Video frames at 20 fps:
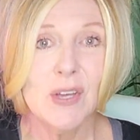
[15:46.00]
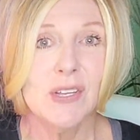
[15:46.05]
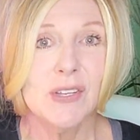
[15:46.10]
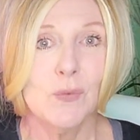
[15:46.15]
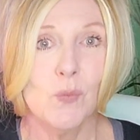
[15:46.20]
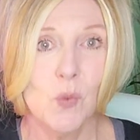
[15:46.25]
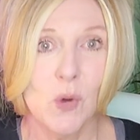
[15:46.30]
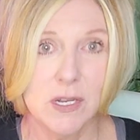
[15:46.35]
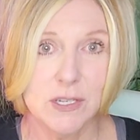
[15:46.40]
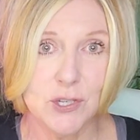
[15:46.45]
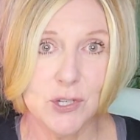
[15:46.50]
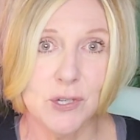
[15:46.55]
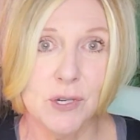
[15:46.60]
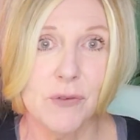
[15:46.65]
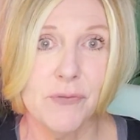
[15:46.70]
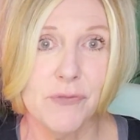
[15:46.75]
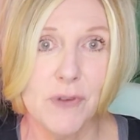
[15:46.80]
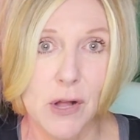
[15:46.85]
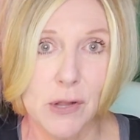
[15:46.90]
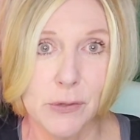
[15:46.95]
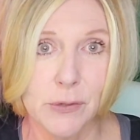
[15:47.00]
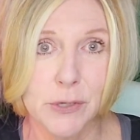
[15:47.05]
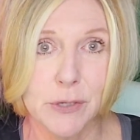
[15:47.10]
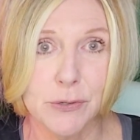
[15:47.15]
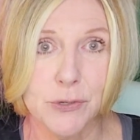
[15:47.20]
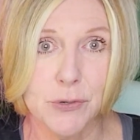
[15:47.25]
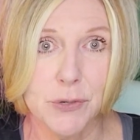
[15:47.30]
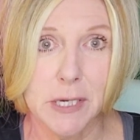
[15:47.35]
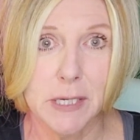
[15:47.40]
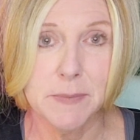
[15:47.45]
It wants you to follow
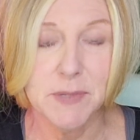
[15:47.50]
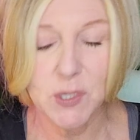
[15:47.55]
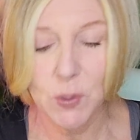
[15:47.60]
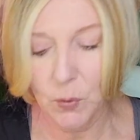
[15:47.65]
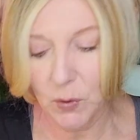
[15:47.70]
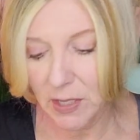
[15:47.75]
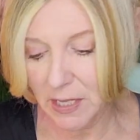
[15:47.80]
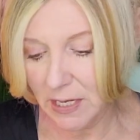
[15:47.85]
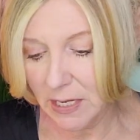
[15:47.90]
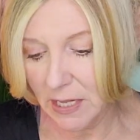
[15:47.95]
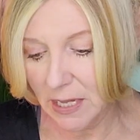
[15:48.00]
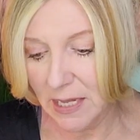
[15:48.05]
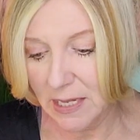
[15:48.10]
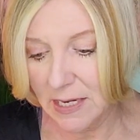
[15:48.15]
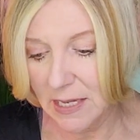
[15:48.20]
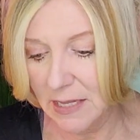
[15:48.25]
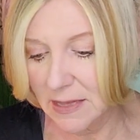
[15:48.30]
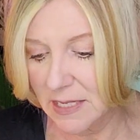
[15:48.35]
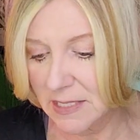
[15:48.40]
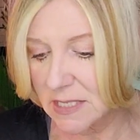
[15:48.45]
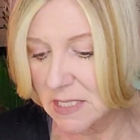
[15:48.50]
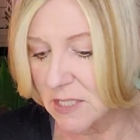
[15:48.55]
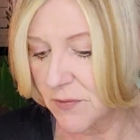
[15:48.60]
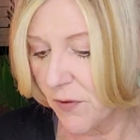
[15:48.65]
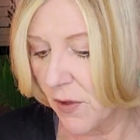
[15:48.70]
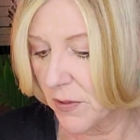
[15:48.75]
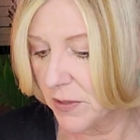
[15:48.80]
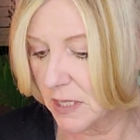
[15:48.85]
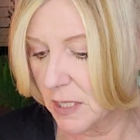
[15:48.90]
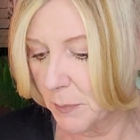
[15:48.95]
your dreams. It, and this is
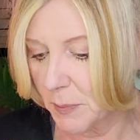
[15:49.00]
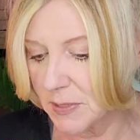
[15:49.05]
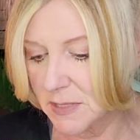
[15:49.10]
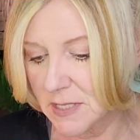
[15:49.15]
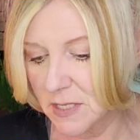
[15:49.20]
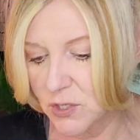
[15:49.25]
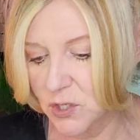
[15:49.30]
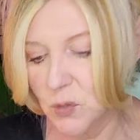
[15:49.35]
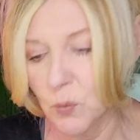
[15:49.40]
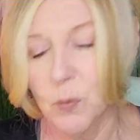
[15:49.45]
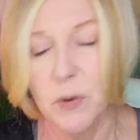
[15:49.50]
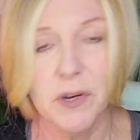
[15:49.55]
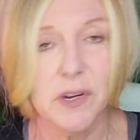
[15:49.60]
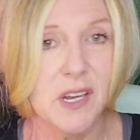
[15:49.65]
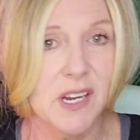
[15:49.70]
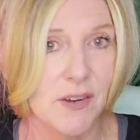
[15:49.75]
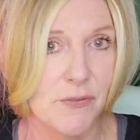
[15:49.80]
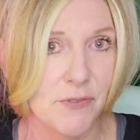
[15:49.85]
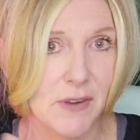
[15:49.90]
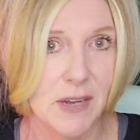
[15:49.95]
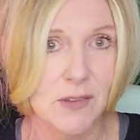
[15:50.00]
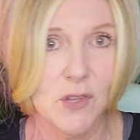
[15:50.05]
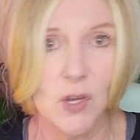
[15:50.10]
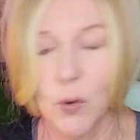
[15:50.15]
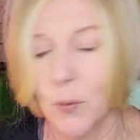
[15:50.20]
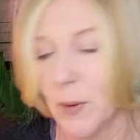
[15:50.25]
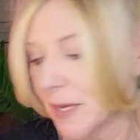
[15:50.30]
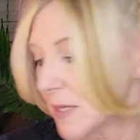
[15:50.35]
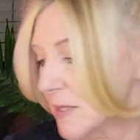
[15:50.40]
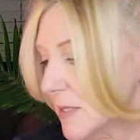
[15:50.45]
following the position where you're going to find the
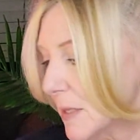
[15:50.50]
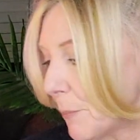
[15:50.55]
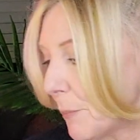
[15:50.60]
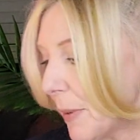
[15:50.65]
greatest